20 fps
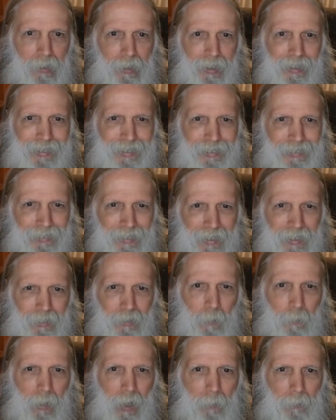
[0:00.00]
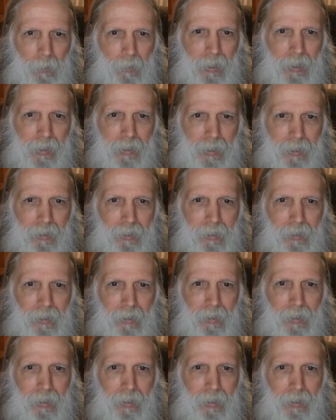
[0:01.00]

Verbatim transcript: It's a clinical population.